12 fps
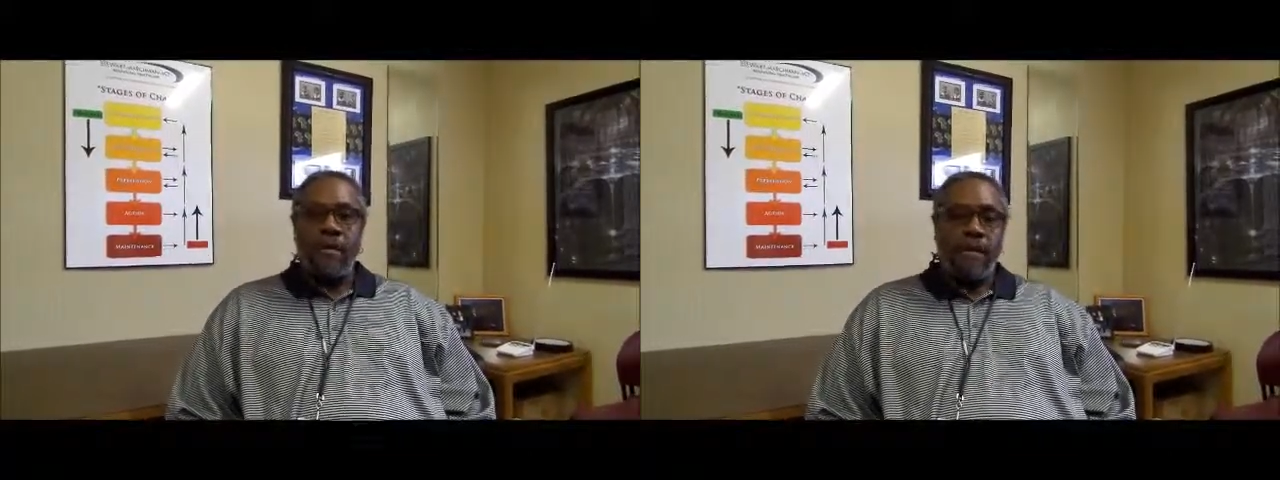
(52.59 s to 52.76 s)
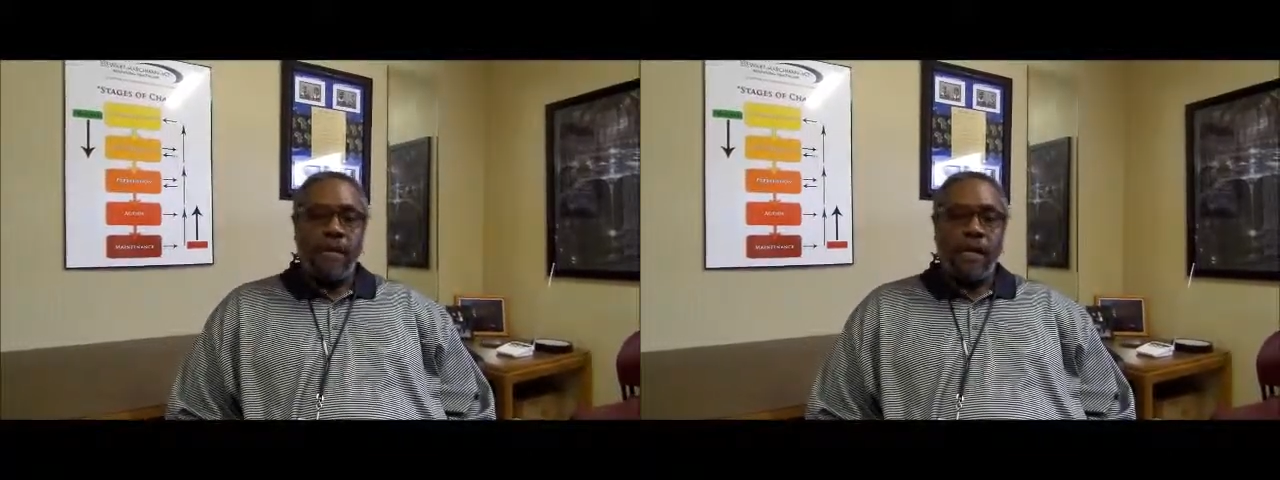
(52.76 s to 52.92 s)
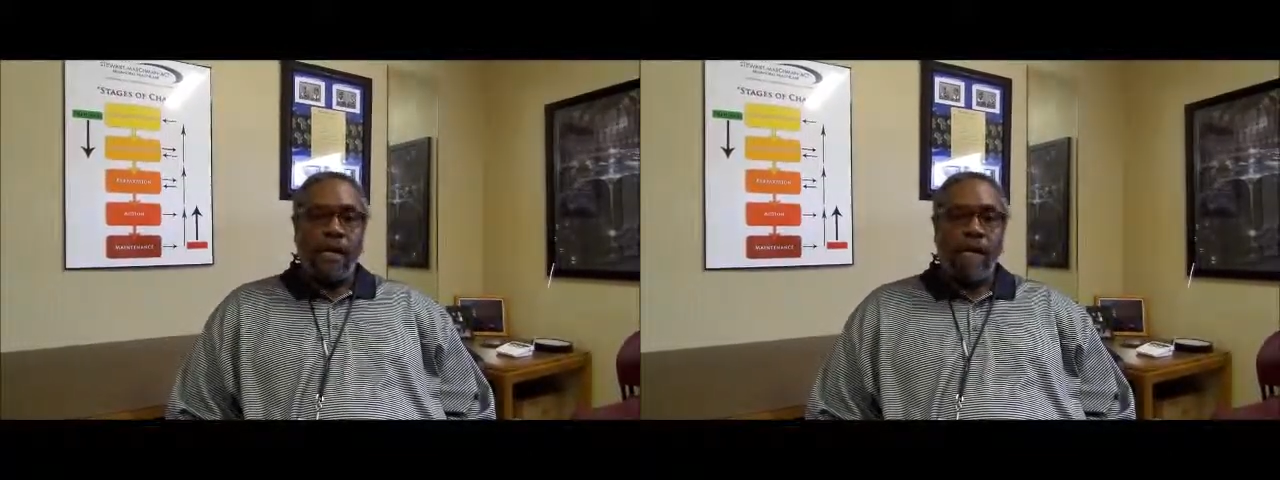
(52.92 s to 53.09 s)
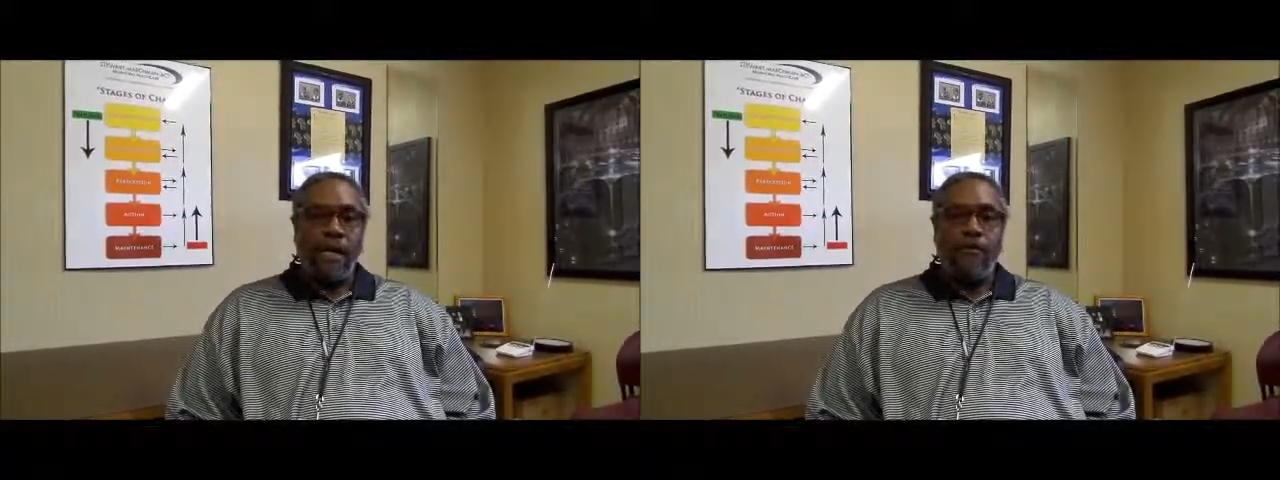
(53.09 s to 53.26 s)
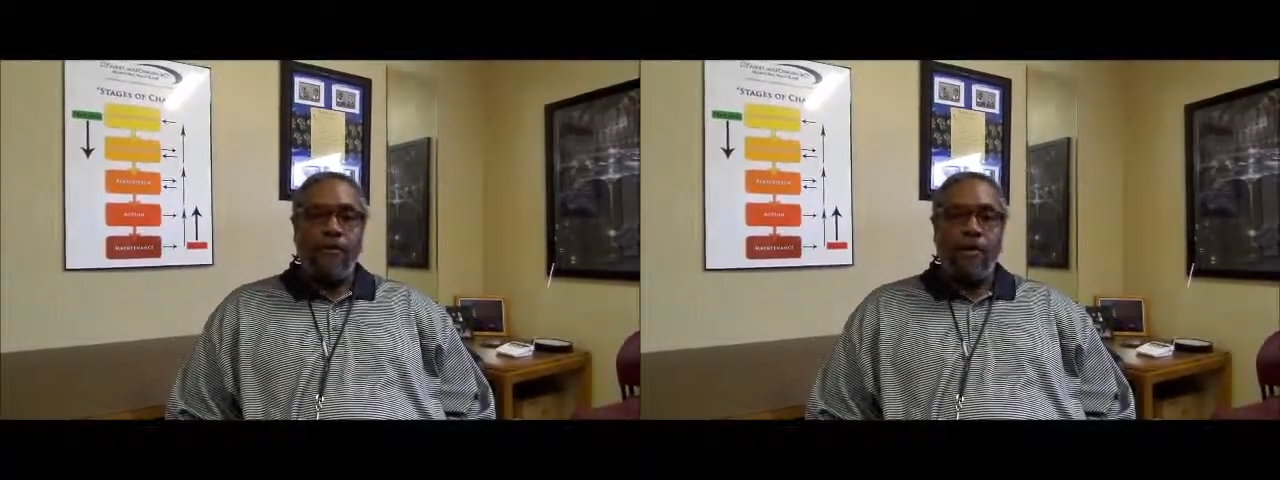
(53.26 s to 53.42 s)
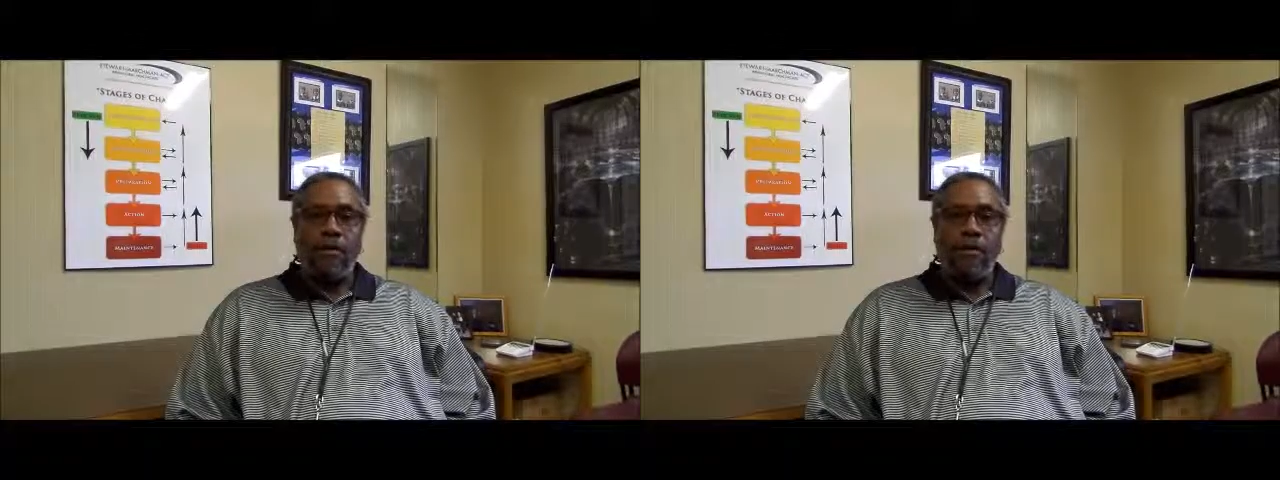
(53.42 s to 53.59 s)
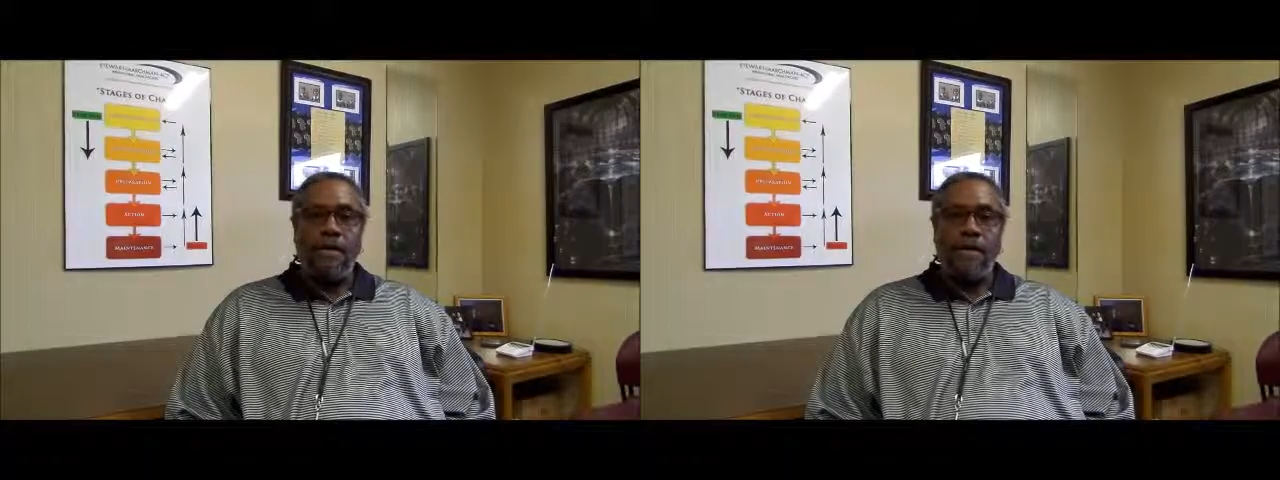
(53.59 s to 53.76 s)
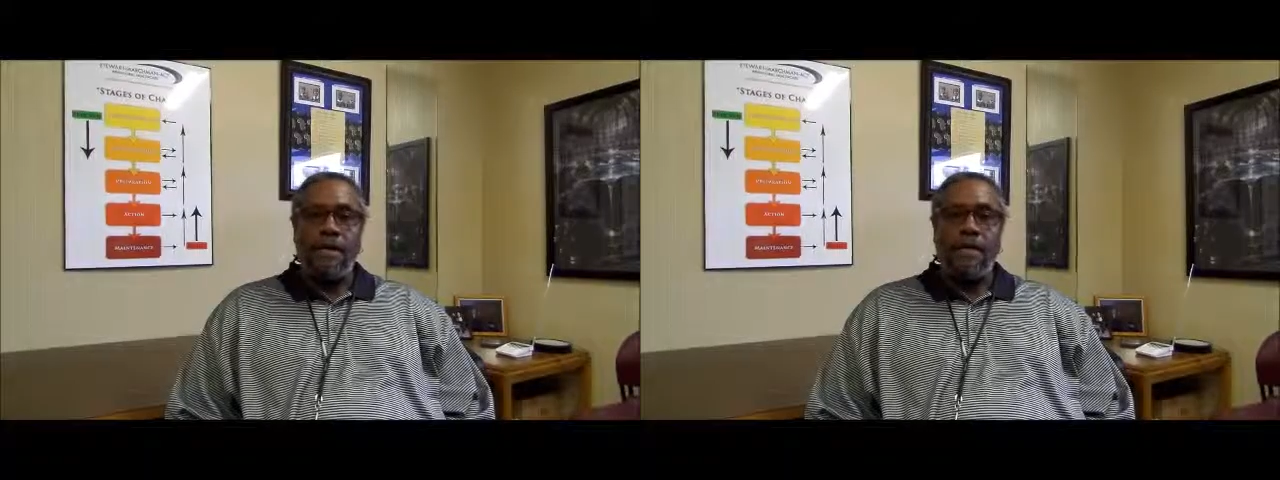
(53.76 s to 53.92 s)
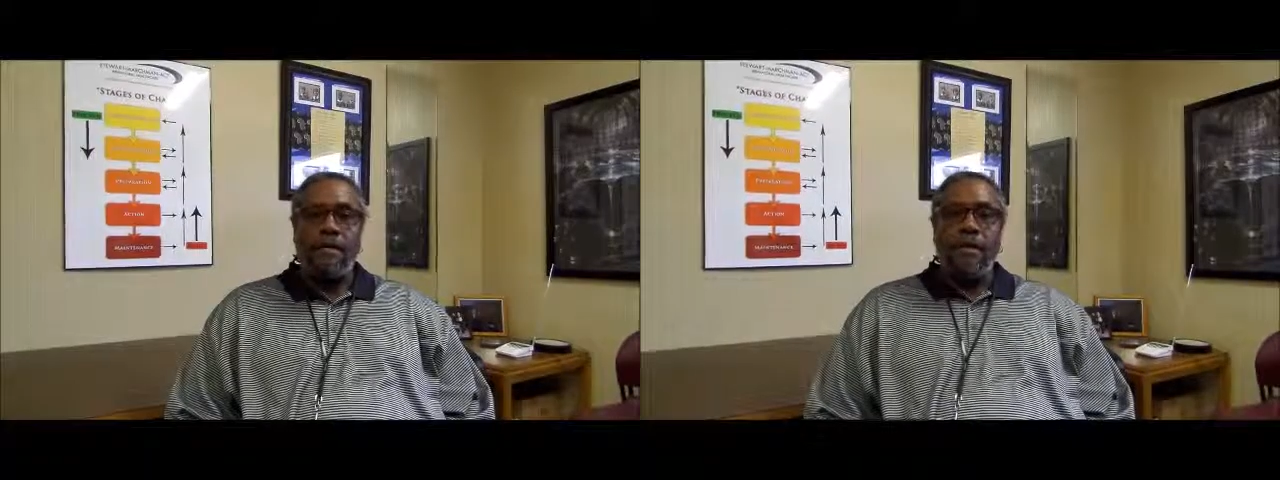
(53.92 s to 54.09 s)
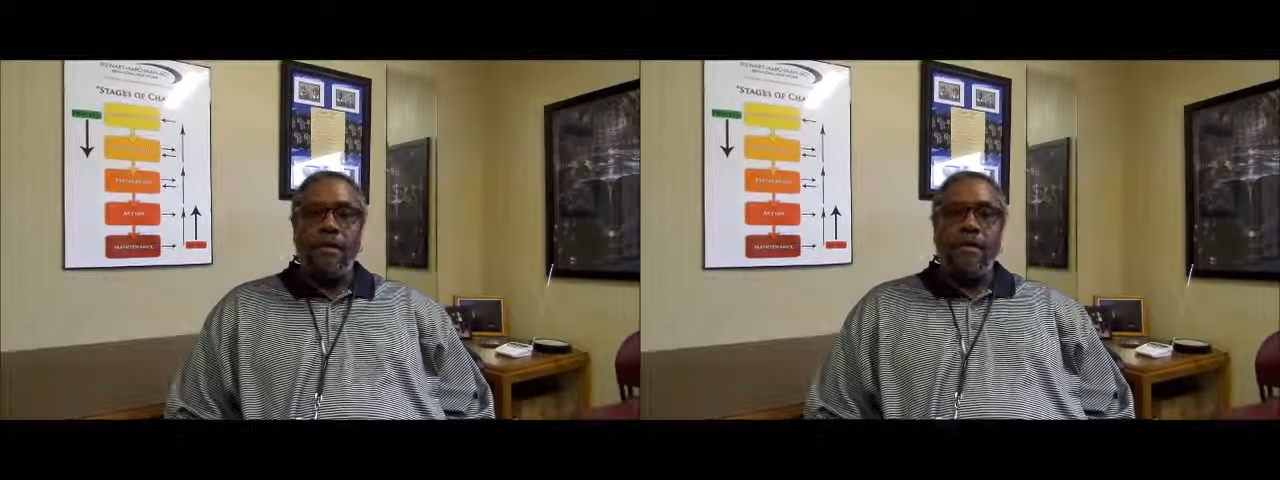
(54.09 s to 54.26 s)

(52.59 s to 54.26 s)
to make a lifelong change,